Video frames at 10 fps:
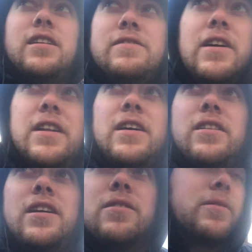I'll find out
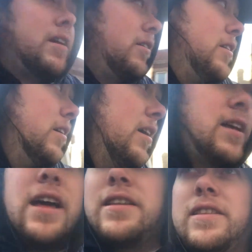later when I go to
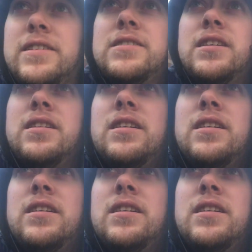edit this.